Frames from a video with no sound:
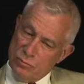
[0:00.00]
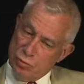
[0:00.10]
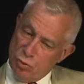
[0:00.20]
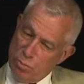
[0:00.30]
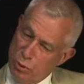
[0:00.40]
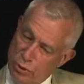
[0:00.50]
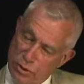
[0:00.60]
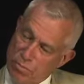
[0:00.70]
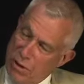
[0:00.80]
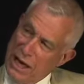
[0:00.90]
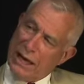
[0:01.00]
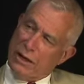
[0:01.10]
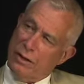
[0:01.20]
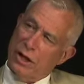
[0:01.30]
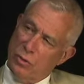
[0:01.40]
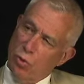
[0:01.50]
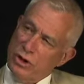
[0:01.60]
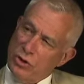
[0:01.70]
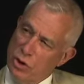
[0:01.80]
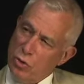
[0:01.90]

reported back on what the